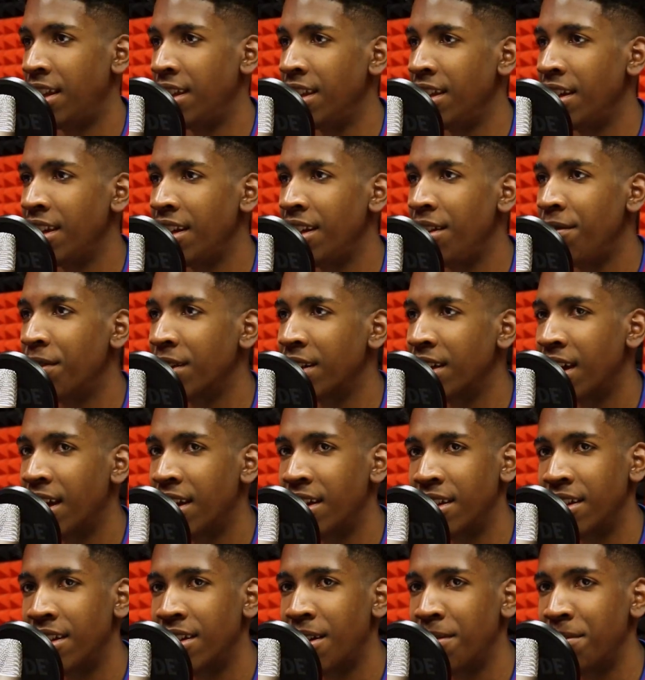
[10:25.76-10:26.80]
I think it even
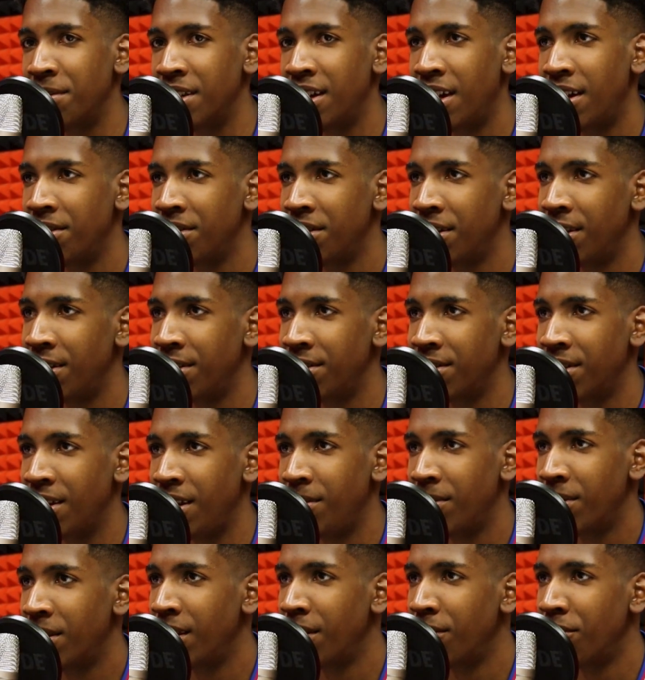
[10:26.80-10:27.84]
kind of comes down to the
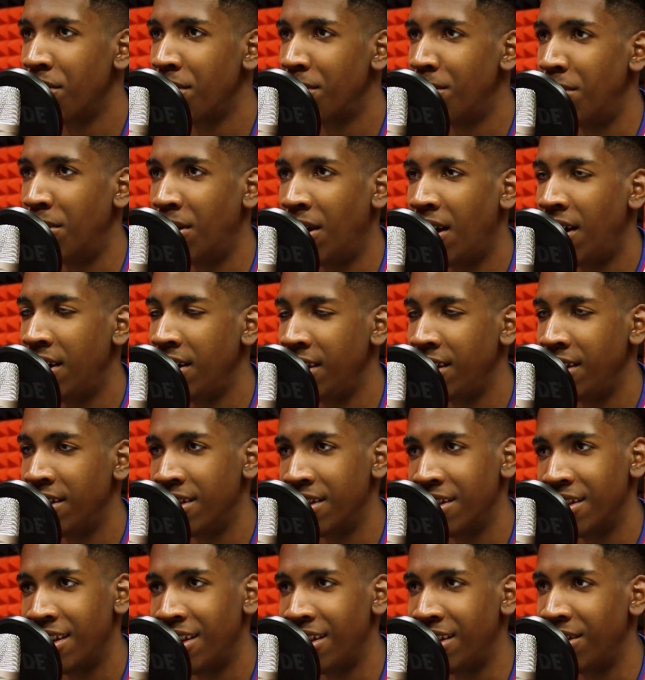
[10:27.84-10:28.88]
same thing with Bronny
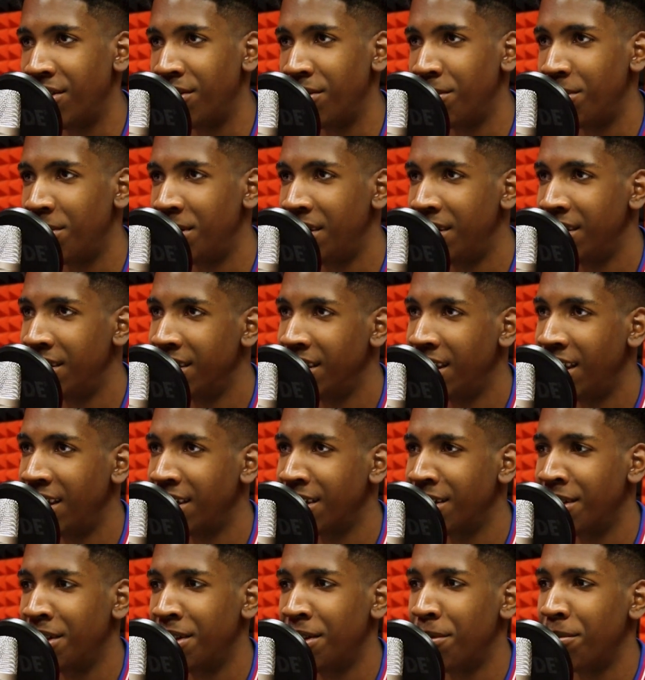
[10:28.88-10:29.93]
a little bit.
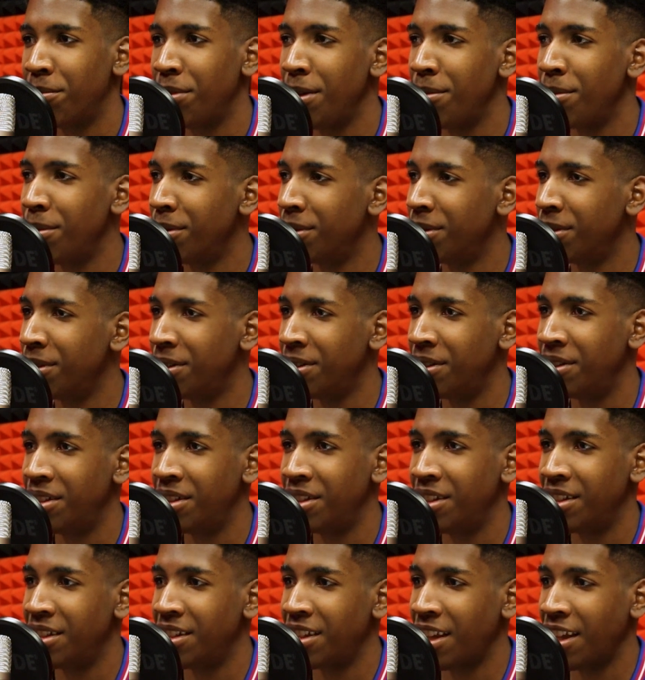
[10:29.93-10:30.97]
Like, people are
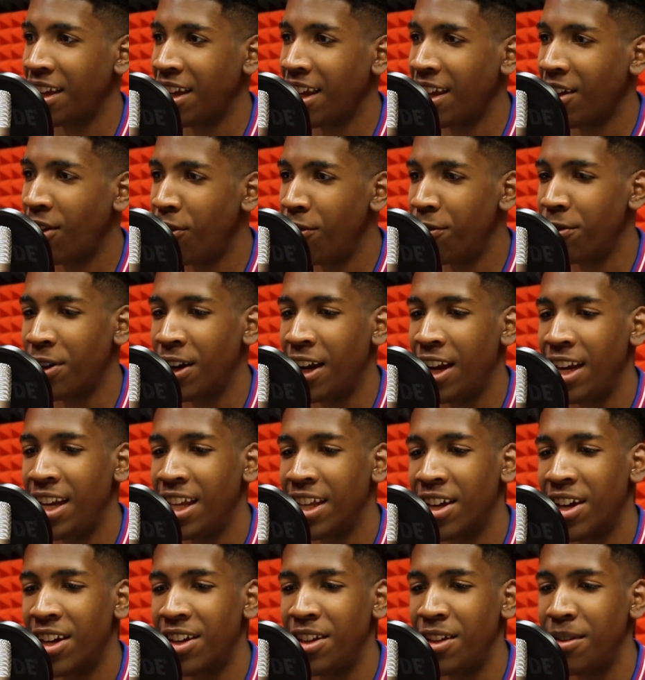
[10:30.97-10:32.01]
over
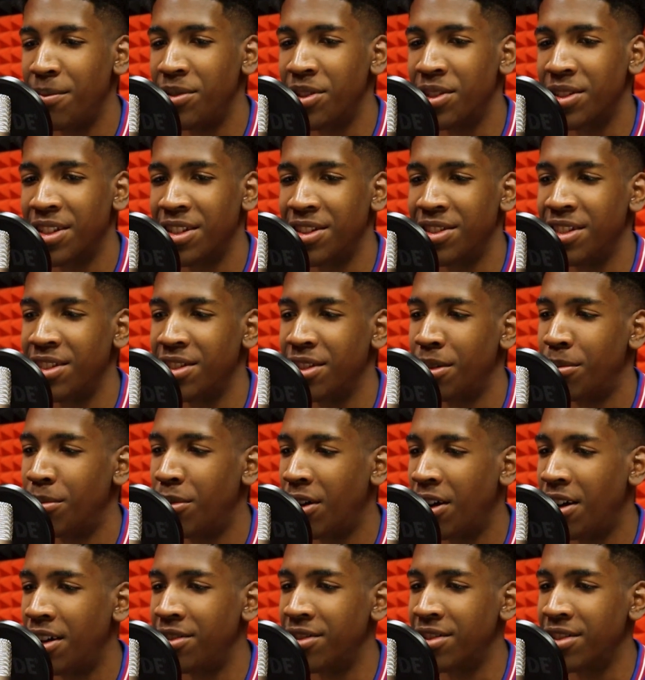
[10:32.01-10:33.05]
hating on him just because he's
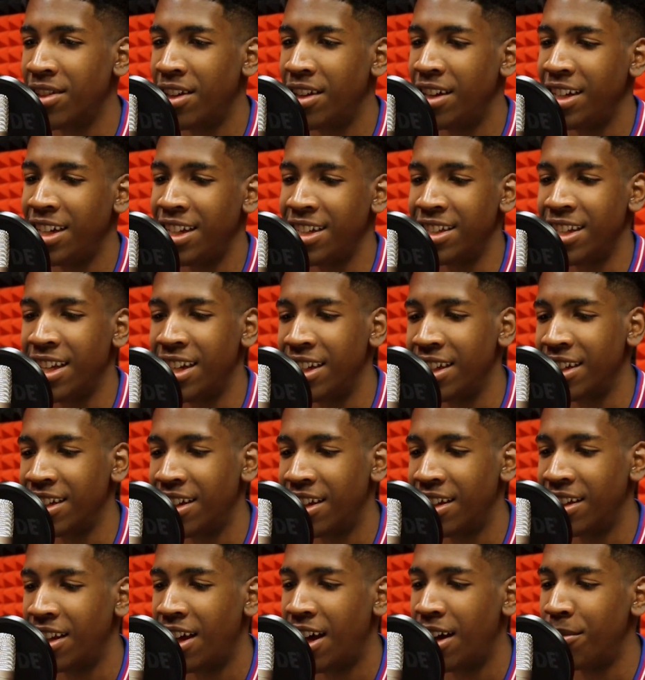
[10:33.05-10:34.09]
LeBron's son and he's getting
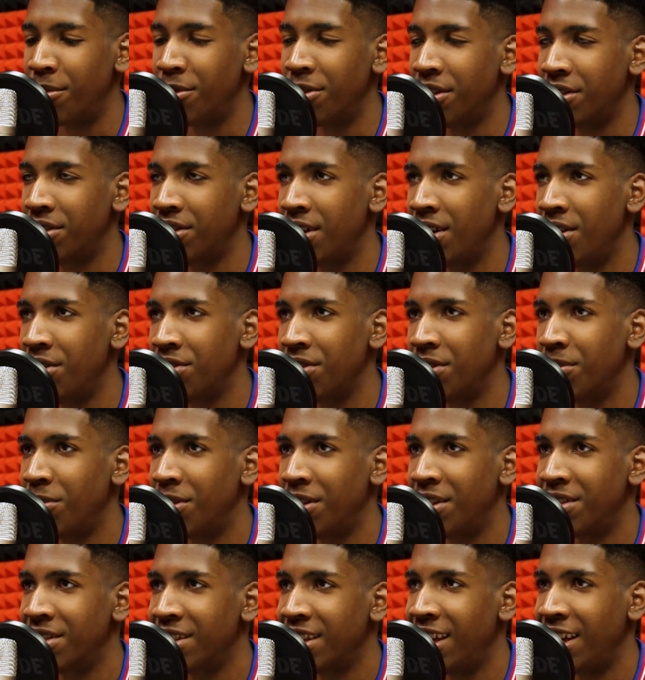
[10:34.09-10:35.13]
a lot more attention.
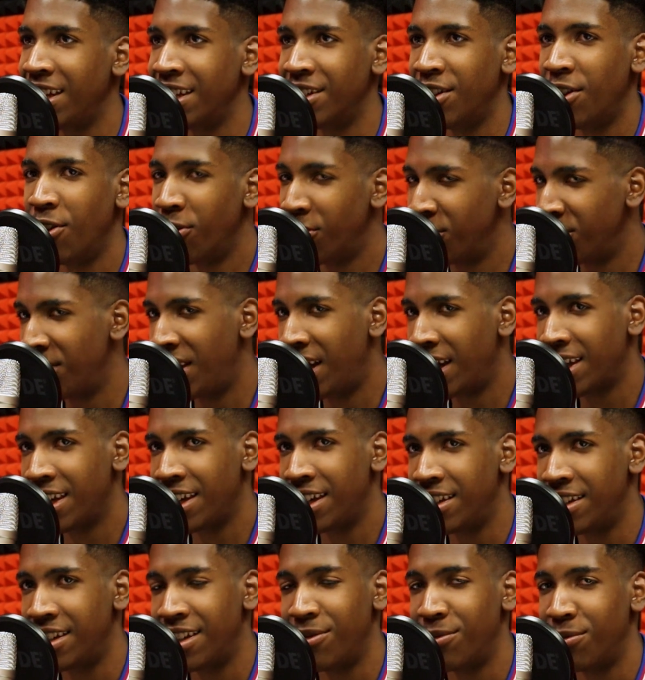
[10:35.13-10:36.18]
But it's like, no, that
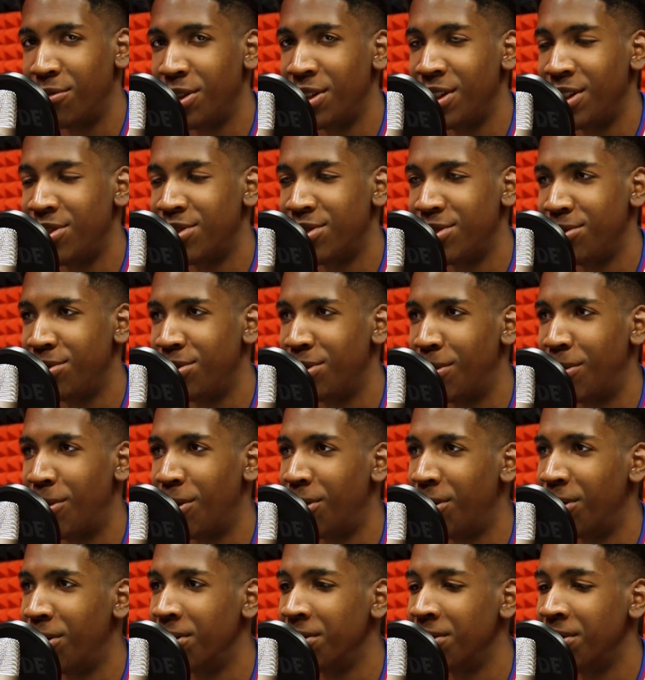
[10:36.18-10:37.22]
kid can really shoot the
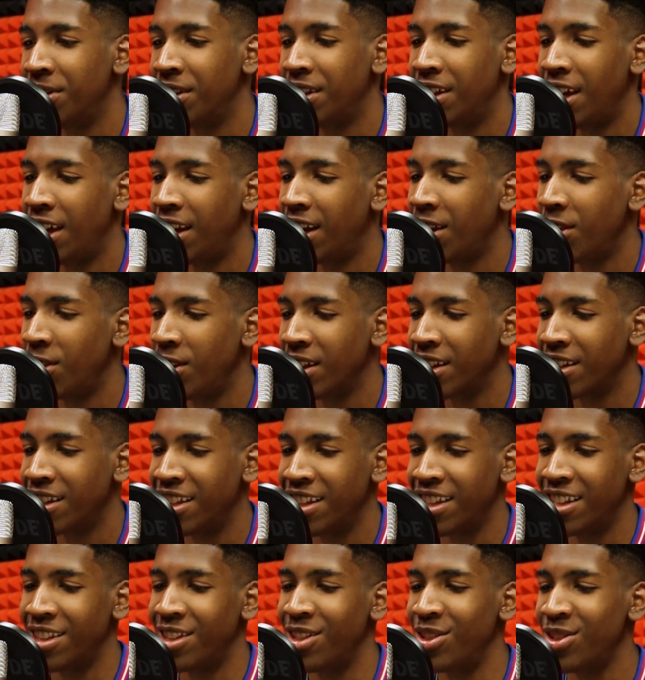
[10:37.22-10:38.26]
ball. And I think
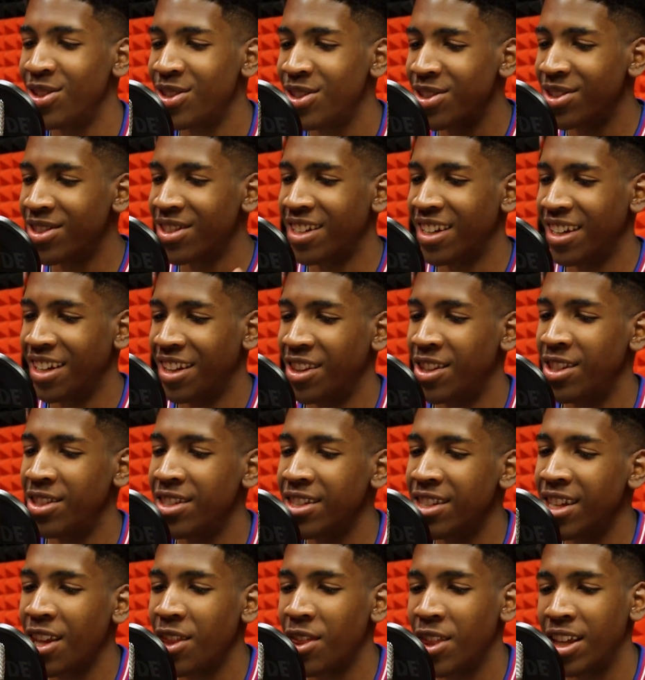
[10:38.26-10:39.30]
this
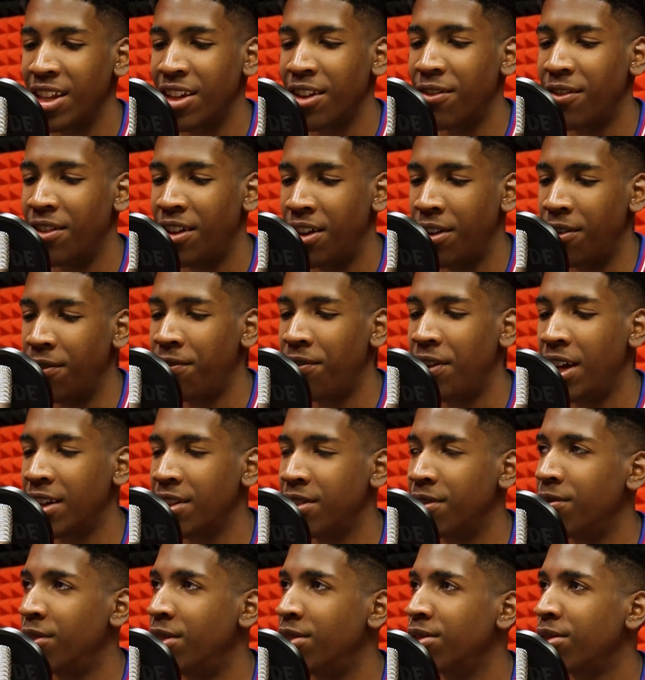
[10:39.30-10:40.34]
is I think an effect
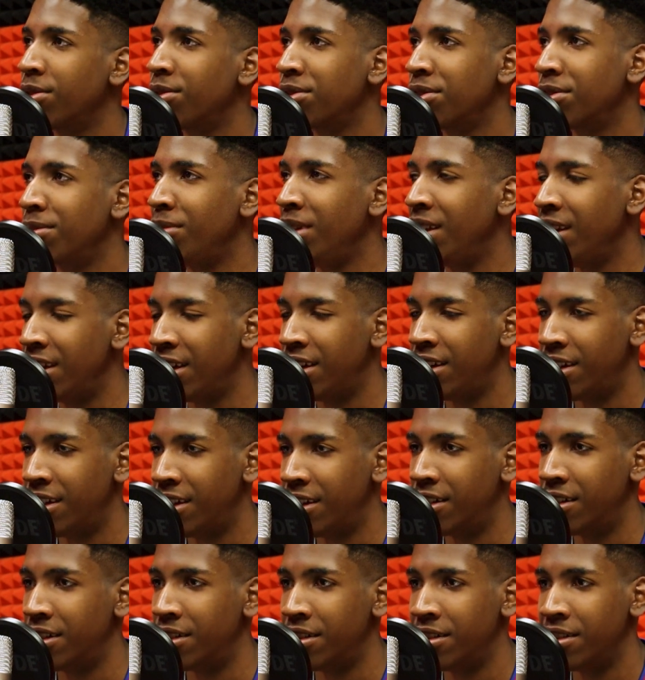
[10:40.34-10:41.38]
of the social media
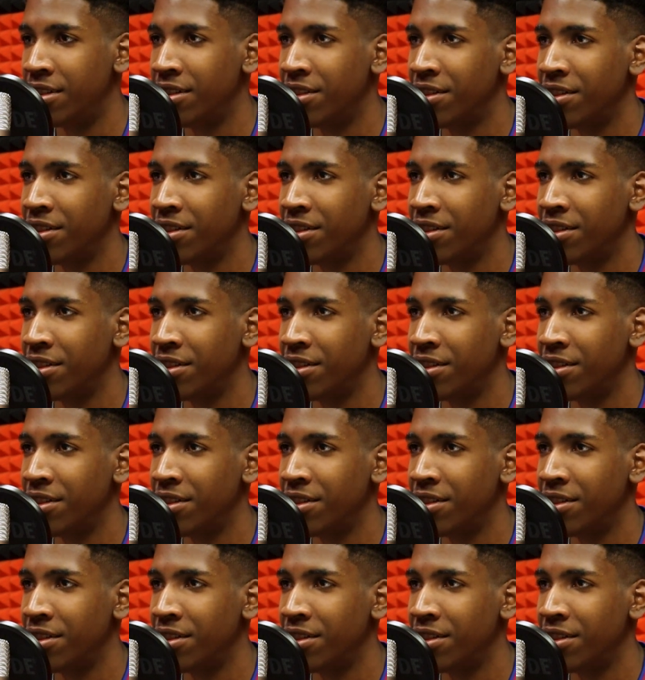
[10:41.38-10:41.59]
era.